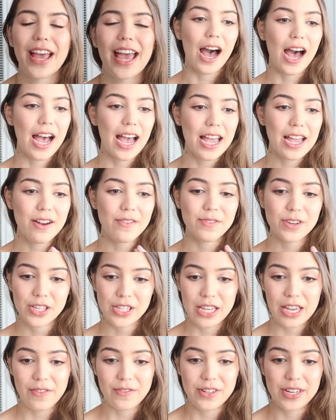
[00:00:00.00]
I
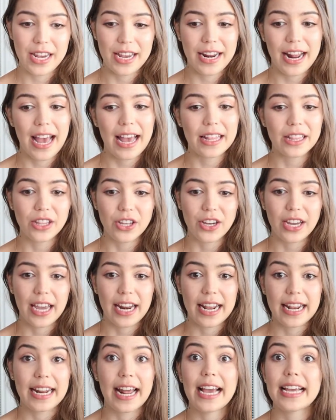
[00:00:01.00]
received it, I look at
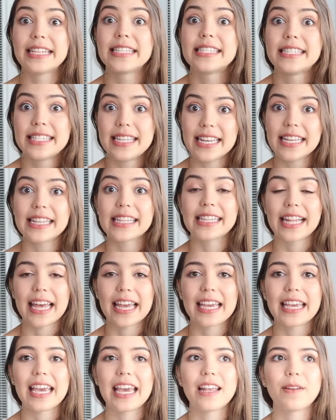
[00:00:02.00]
it, I did
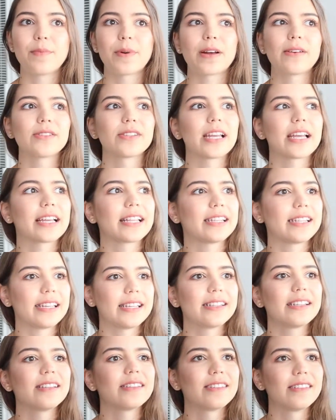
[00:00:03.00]
like it, but I was like,
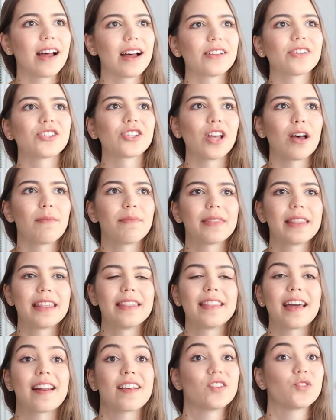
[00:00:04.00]
this is not something
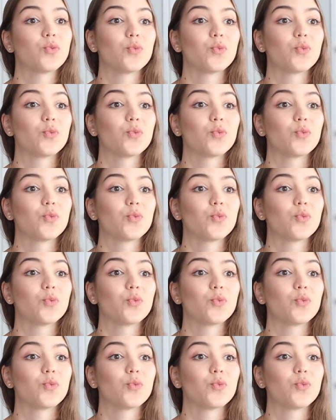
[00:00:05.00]
that is